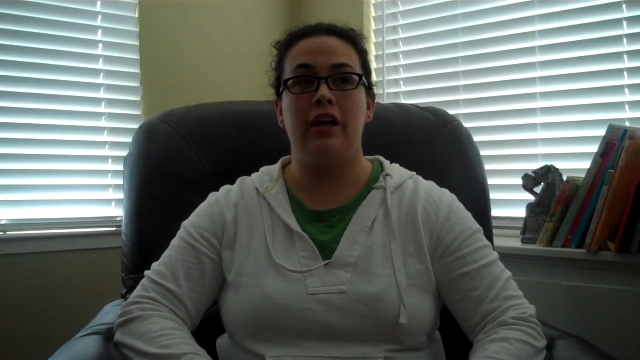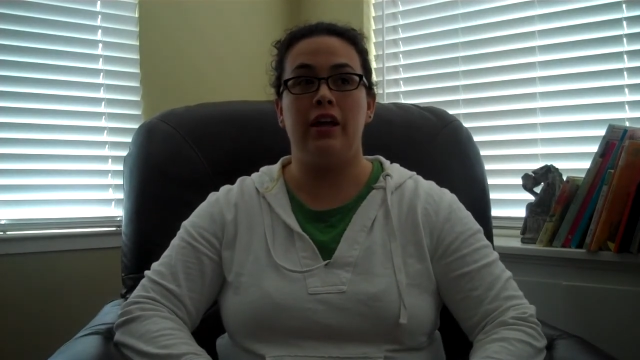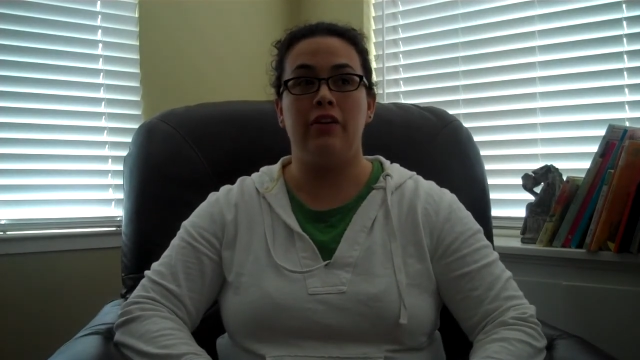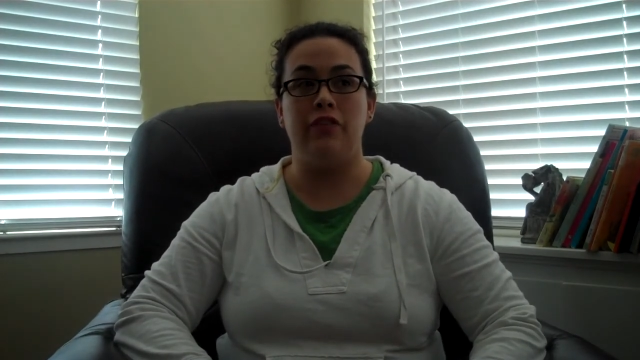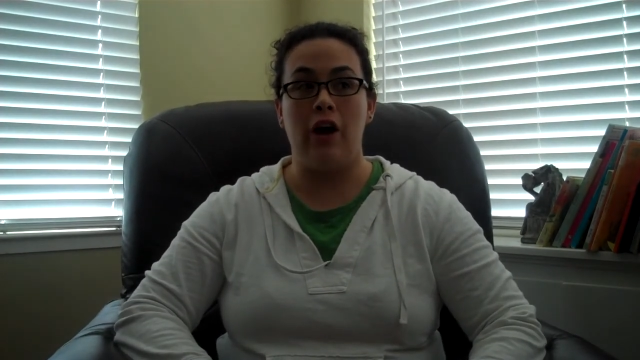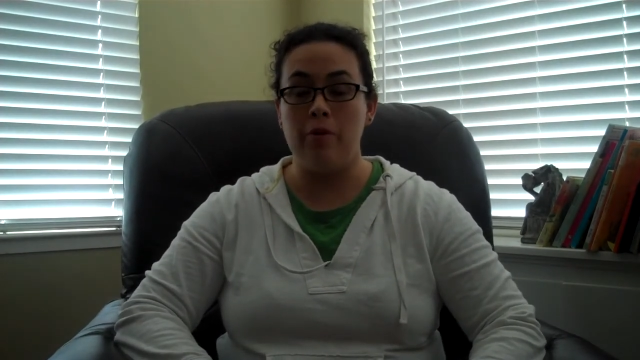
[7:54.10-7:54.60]

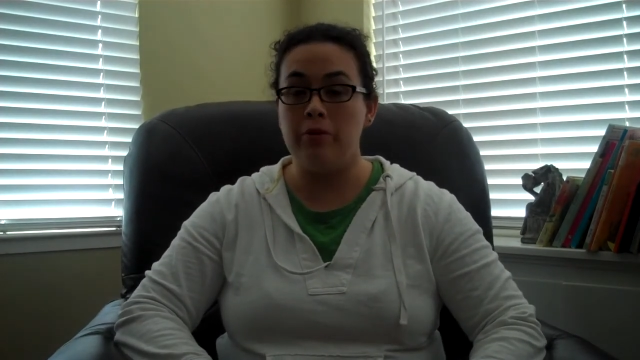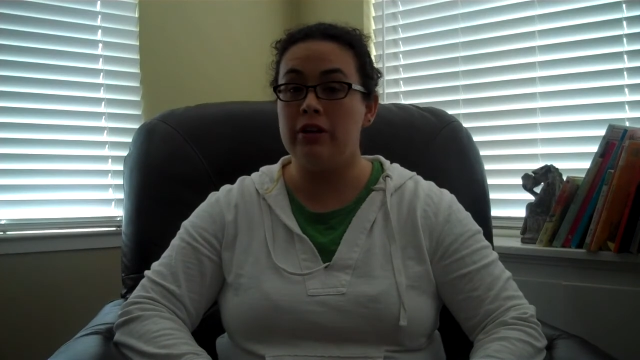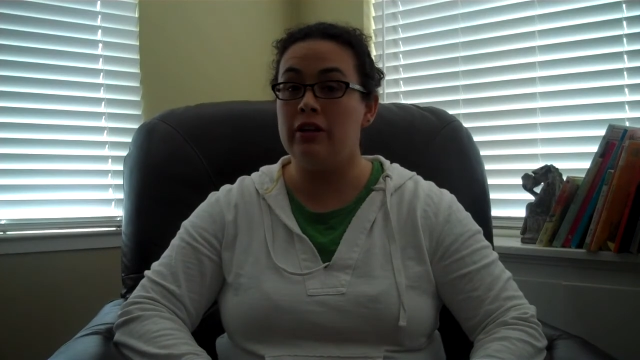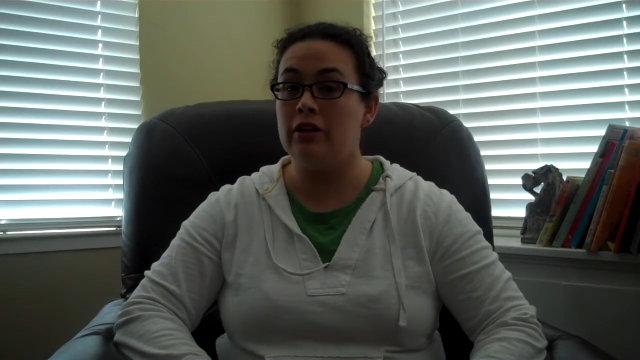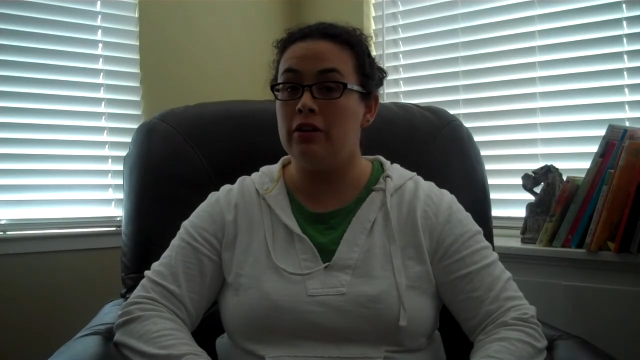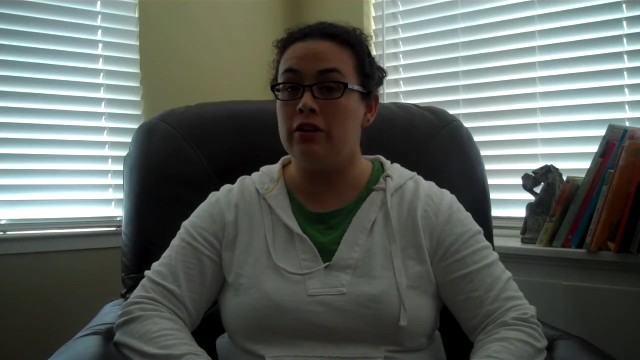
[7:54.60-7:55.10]
if I'm
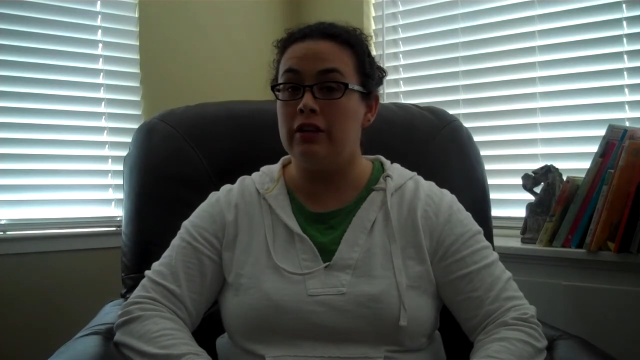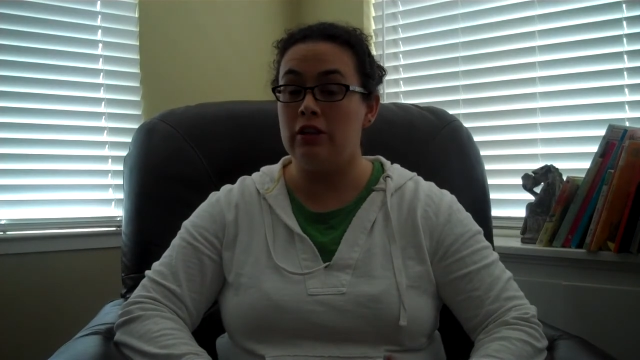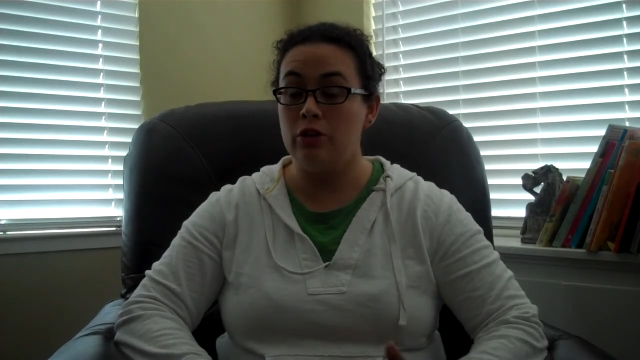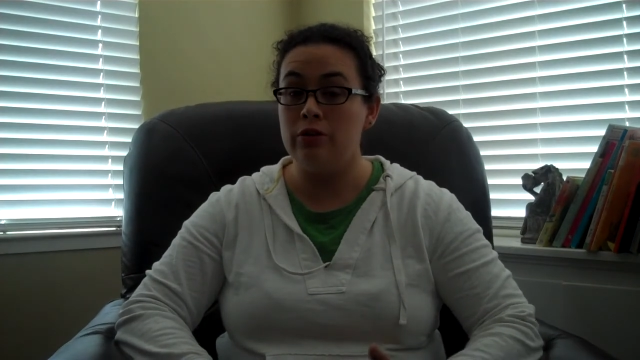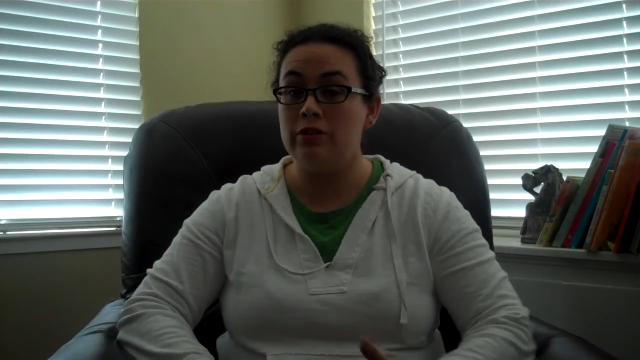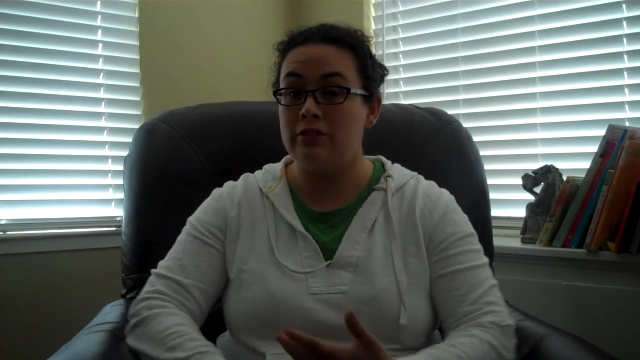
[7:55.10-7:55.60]
going to
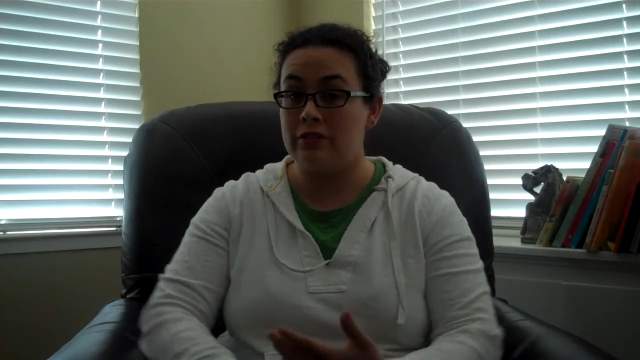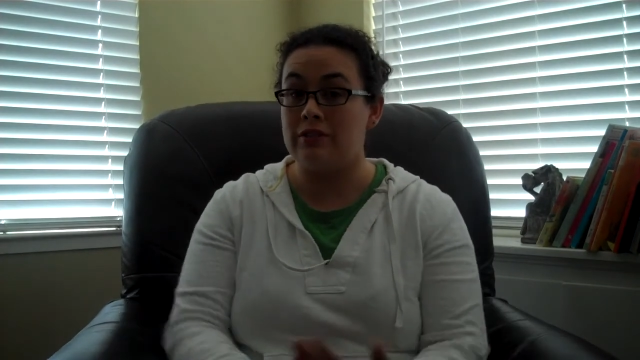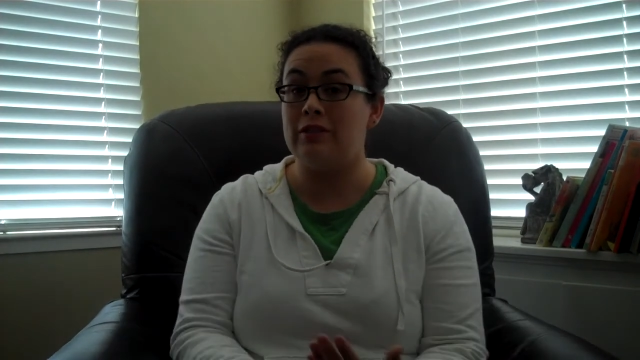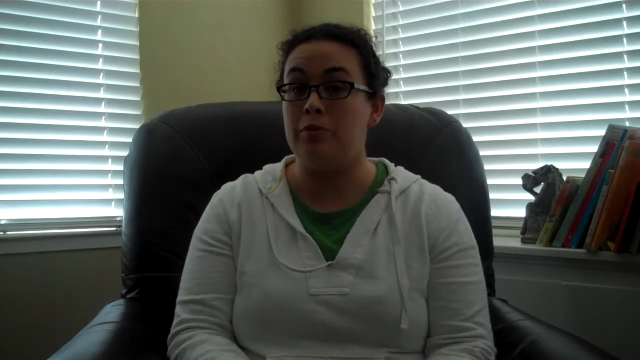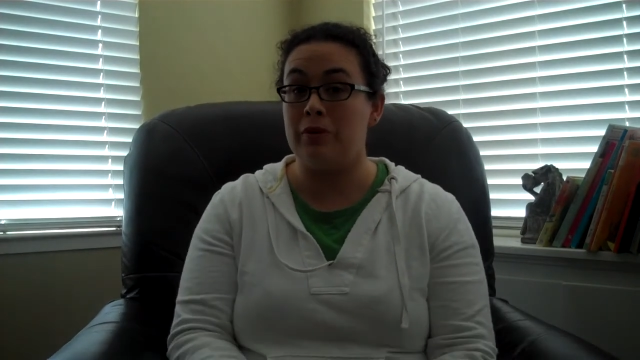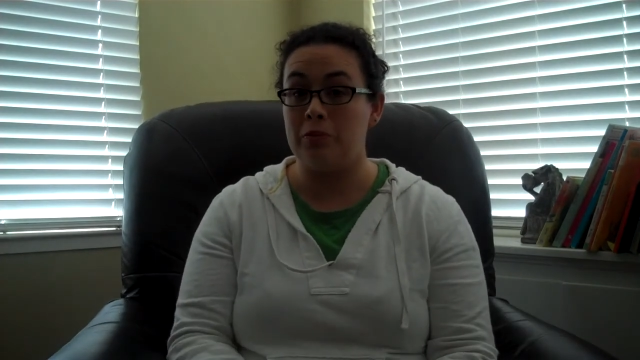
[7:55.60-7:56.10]
lose
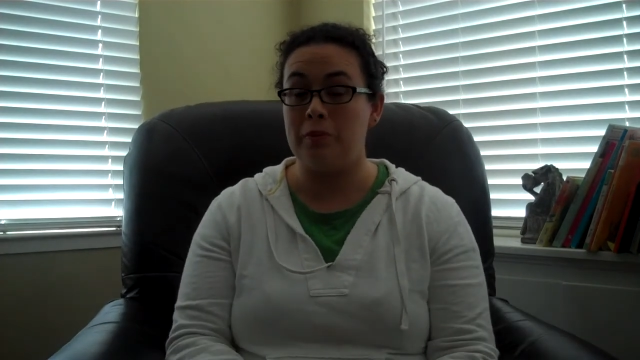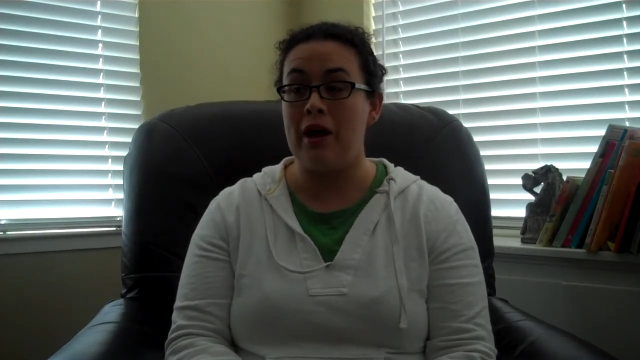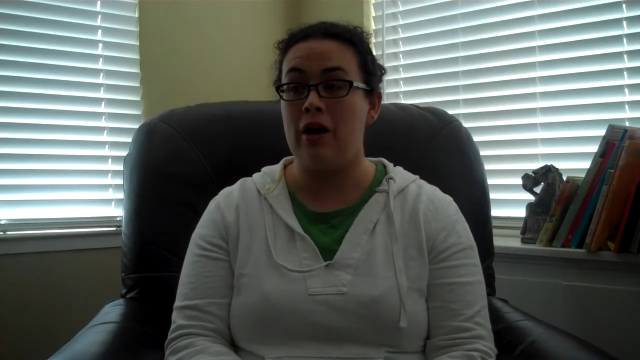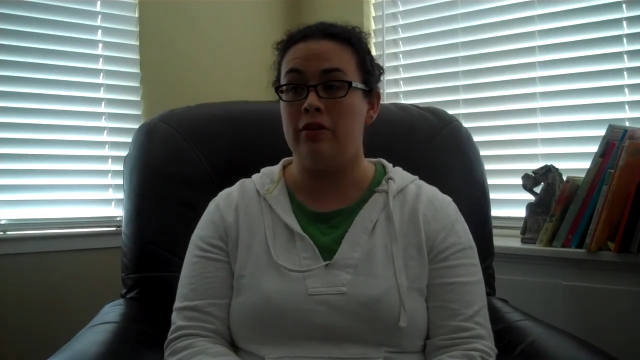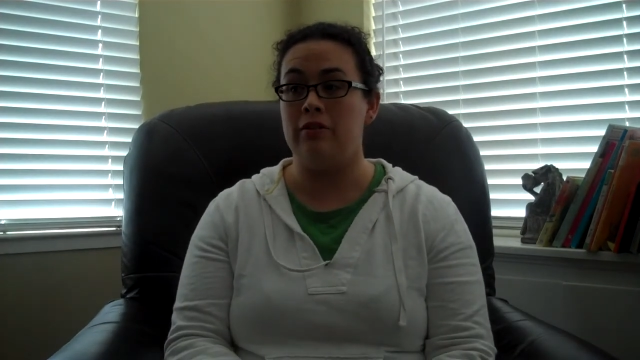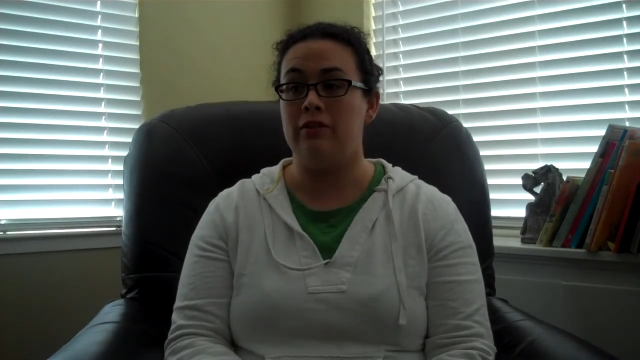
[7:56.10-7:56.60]
60 plus
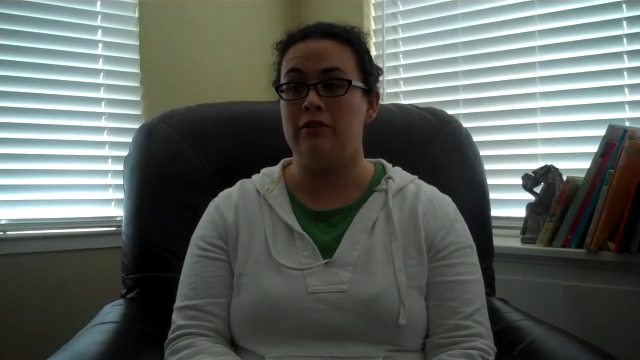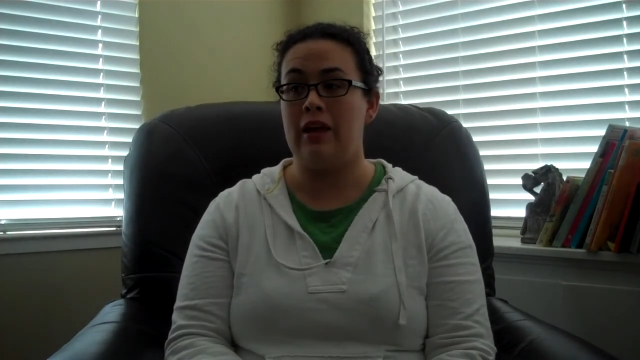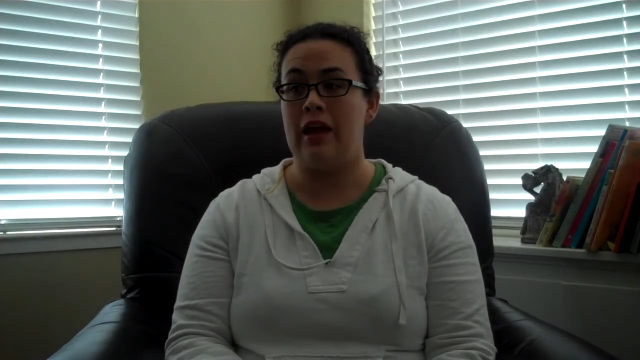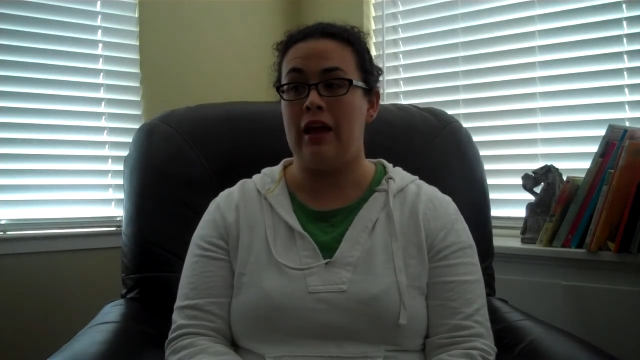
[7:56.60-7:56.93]
pounds